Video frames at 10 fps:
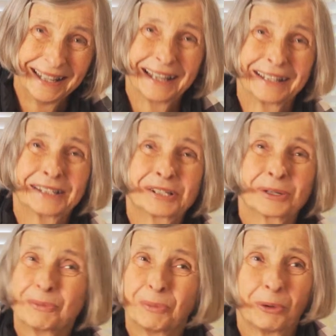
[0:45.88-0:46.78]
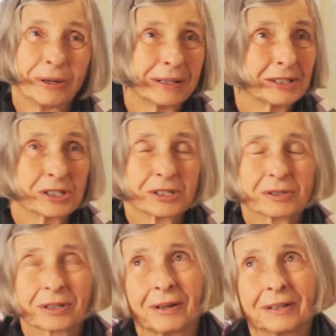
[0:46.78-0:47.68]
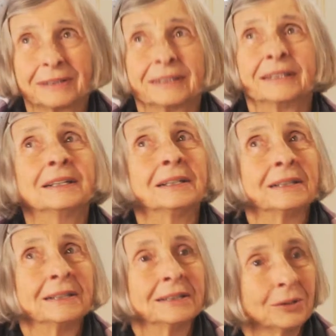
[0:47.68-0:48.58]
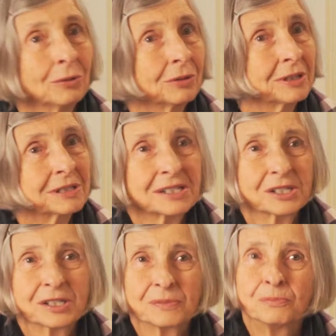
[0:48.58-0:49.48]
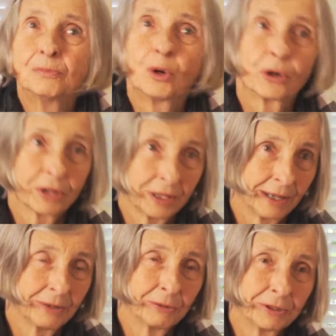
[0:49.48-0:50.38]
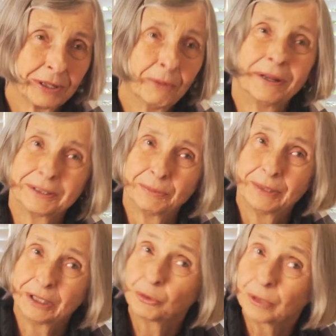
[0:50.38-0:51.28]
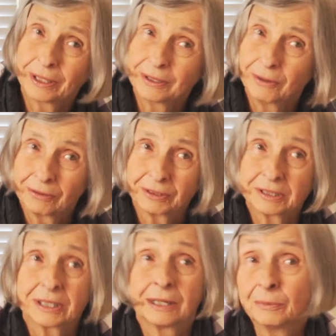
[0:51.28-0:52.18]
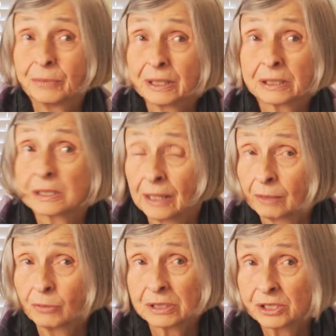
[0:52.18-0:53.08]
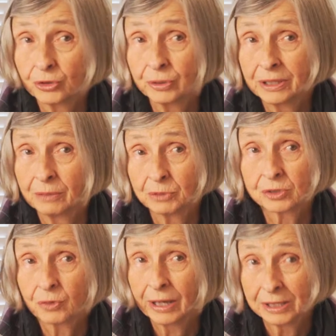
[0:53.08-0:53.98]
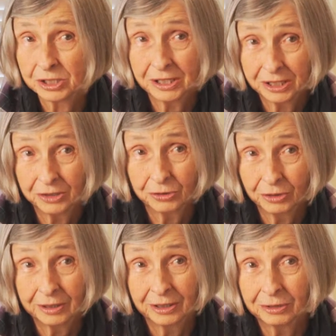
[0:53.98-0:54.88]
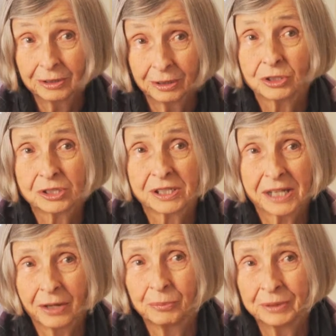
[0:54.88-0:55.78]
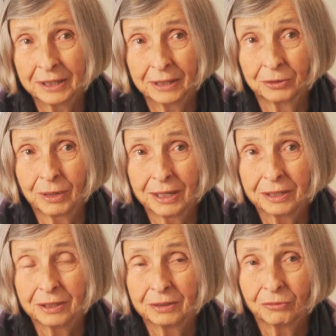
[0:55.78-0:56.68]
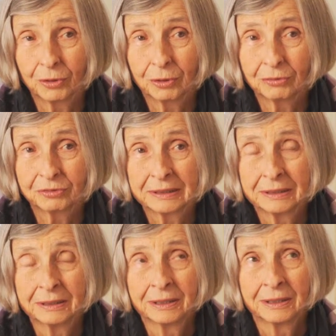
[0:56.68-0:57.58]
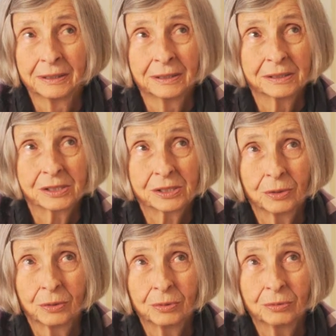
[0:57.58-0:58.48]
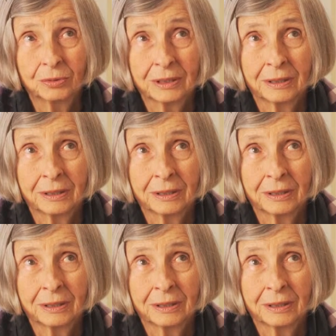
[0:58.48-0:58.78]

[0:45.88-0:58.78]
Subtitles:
And at a certain point I just got, you know, this is more than I really want to be doing all the time, because then I wasn't doing them just as a yearly, which is how the banana rag had evolved. So,